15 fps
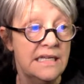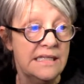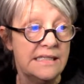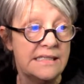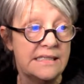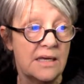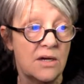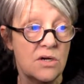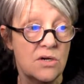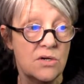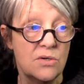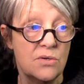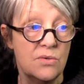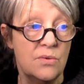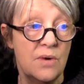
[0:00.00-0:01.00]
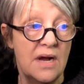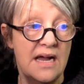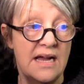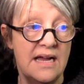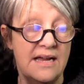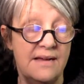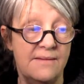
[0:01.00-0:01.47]
So,
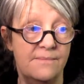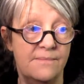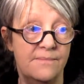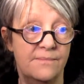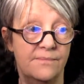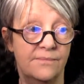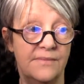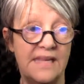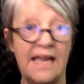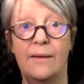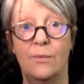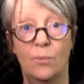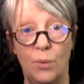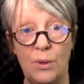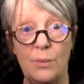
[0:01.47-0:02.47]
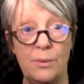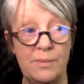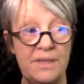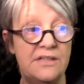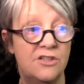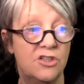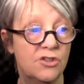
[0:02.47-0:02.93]
yeah, we will
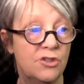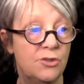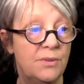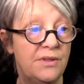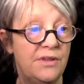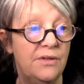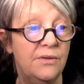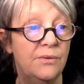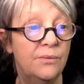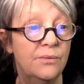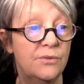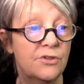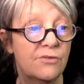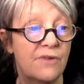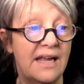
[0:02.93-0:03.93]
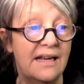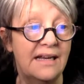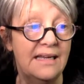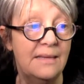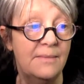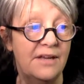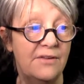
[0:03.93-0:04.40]
be in touch with you
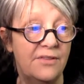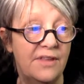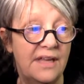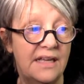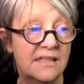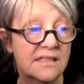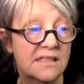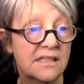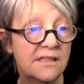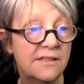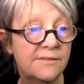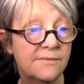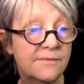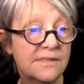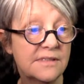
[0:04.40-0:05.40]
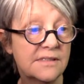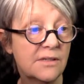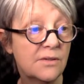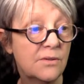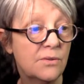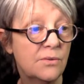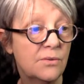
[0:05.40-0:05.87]
directly about that.
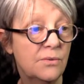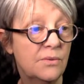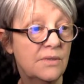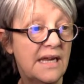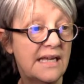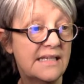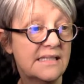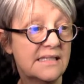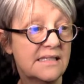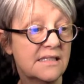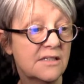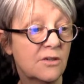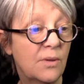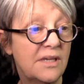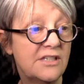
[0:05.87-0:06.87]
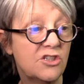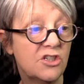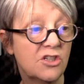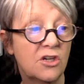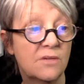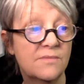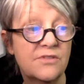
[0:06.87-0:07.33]
So next
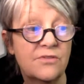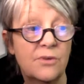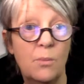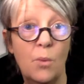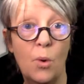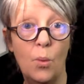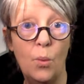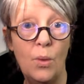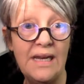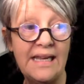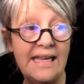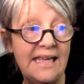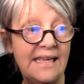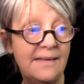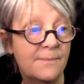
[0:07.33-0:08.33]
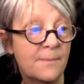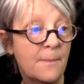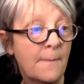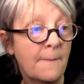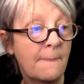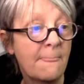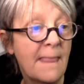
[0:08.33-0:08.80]
question comes from Wilkie.
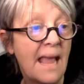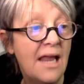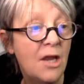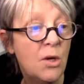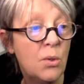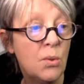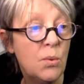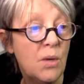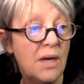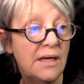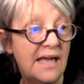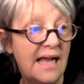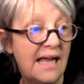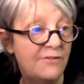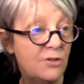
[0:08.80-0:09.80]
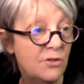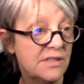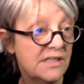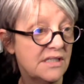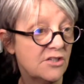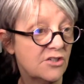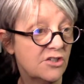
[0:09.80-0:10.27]
Hello, have you
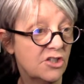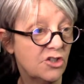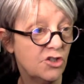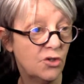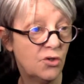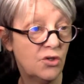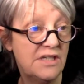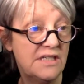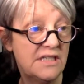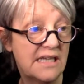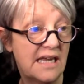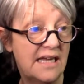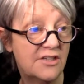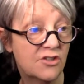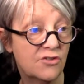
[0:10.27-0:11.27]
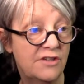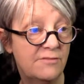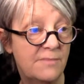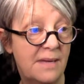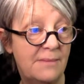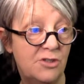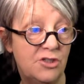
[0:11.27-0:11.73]
considered a joint category of
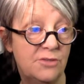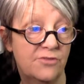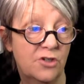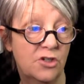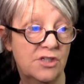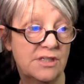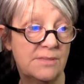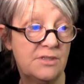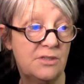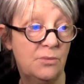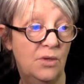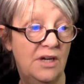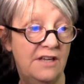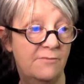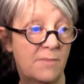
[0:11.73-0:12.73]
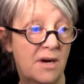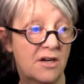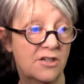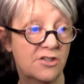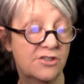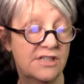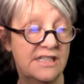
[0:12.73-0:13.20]
membership for husband and wife
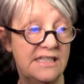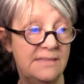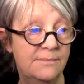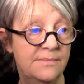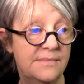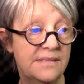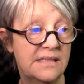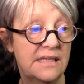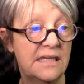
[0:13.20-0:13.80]
partner teams?